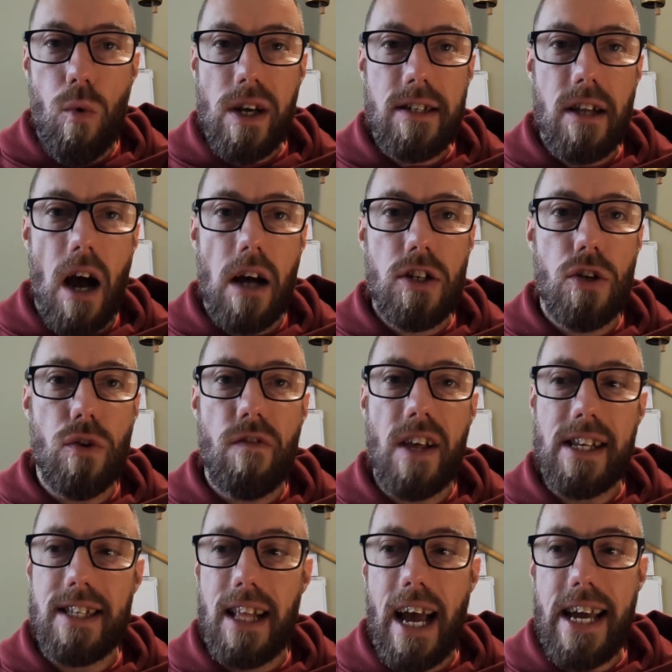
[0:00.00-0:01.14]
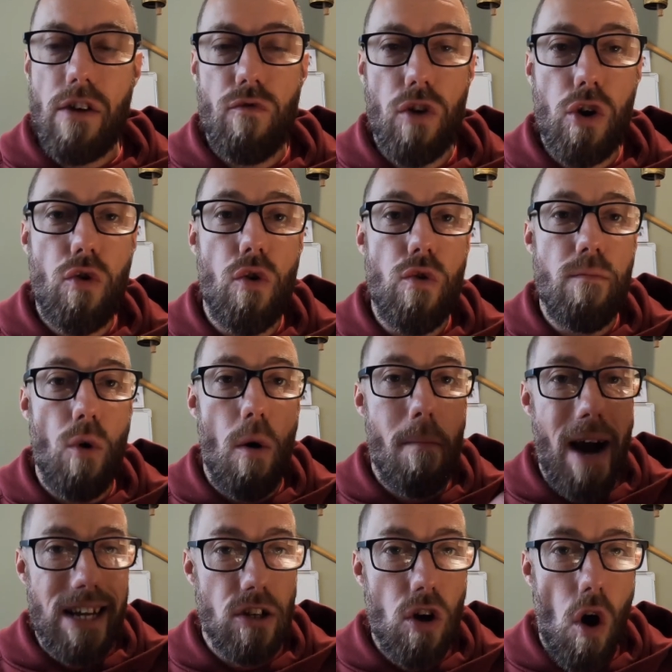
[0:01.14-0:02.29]
we start to do things like recruit more
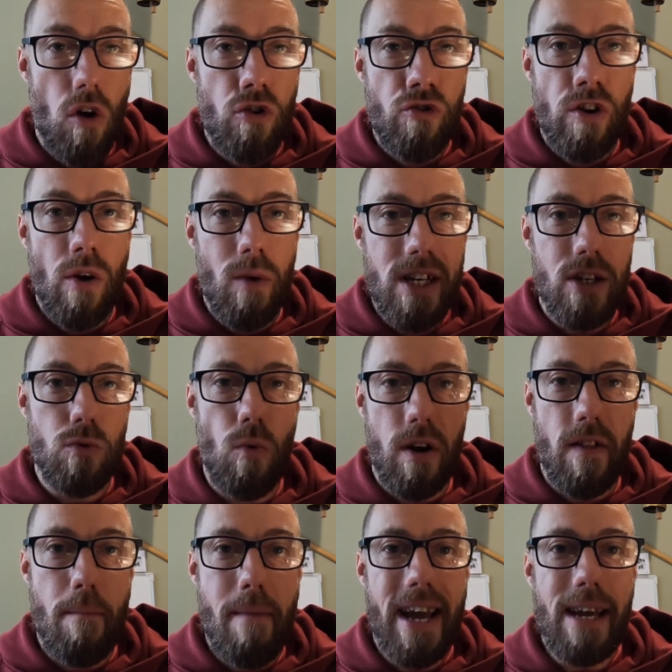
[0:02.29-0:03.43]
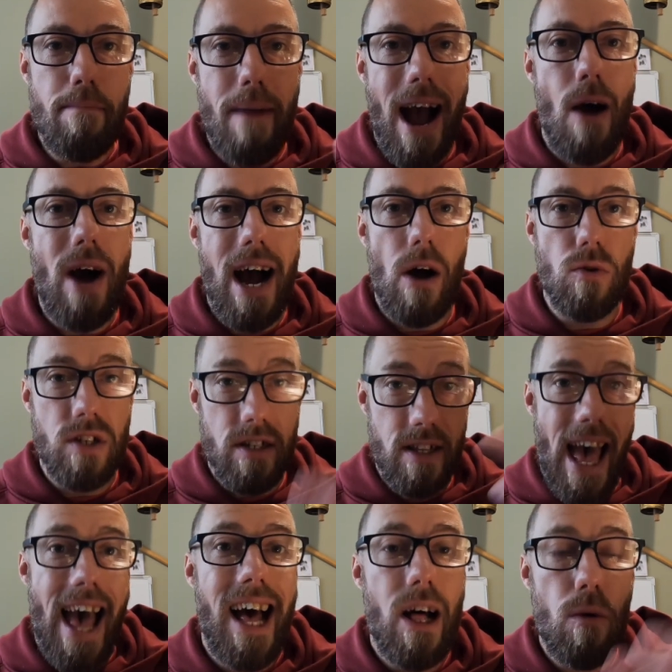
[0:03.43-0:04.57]
mitochondria, which is one of the main powerhouses
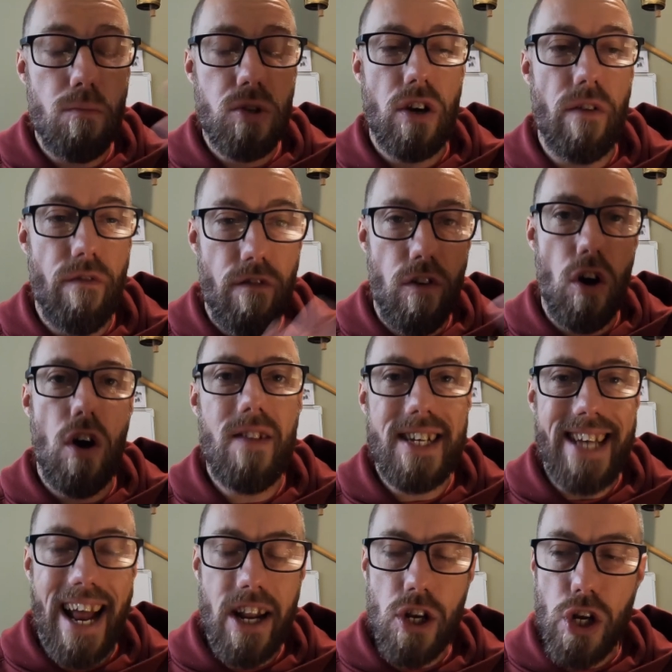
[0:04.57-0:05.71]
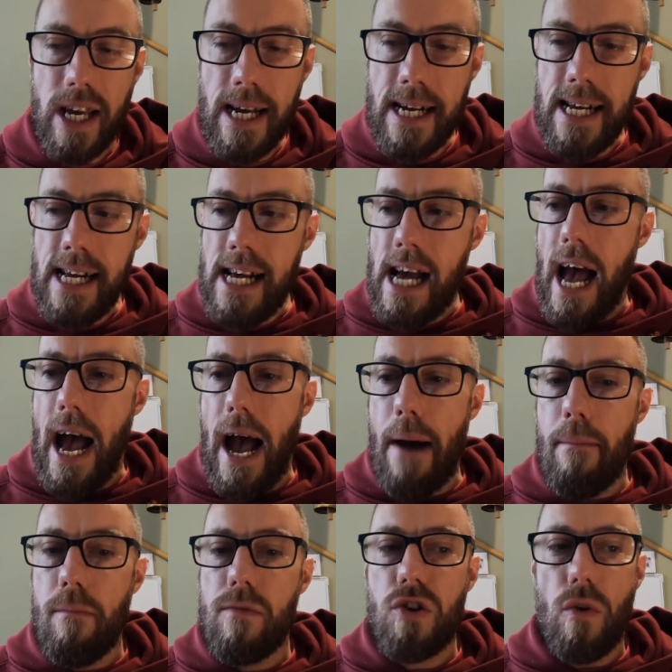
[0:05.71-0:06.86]
that helps convert this energy.
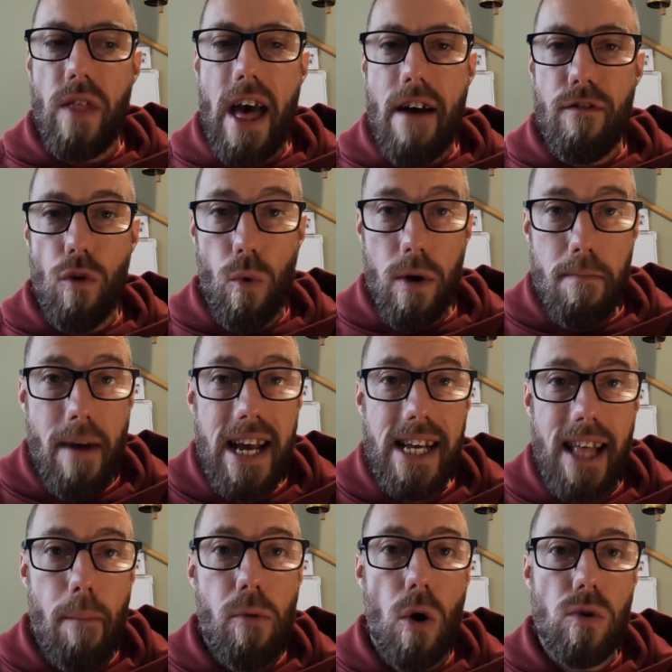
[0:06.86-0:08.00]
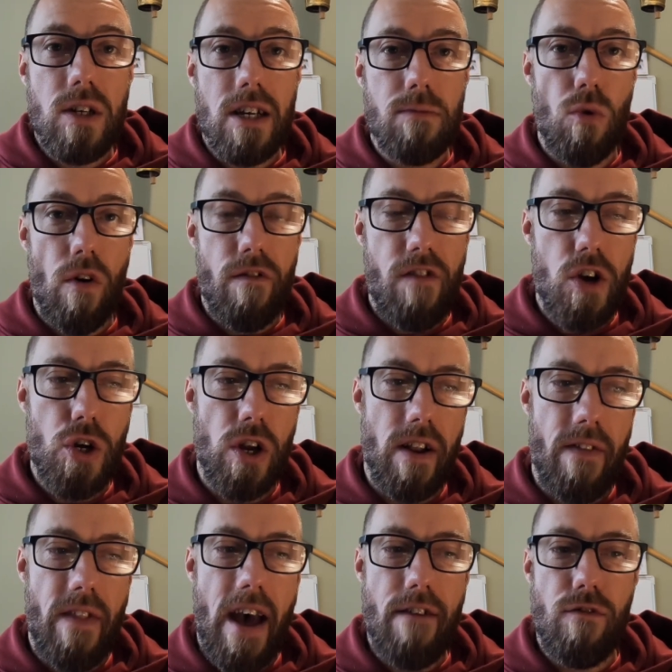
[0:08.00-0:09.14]
So therefore we make that process more efficient
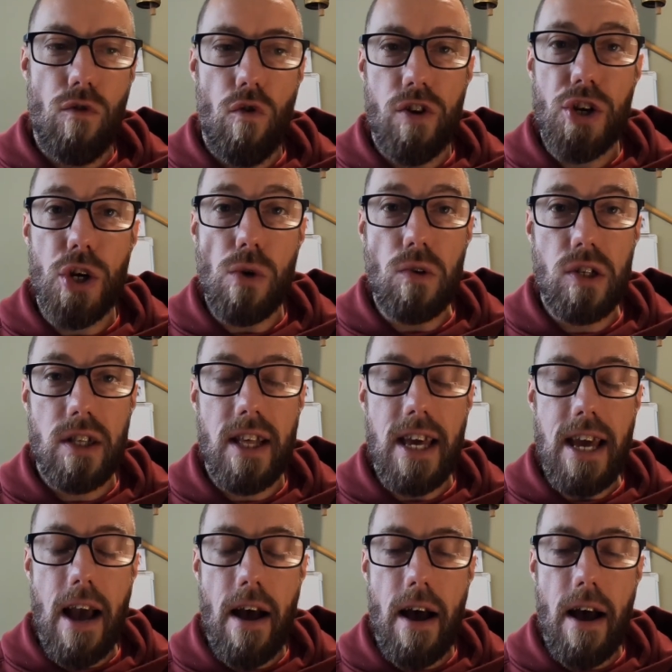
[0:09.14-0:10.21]
and therefore reduce the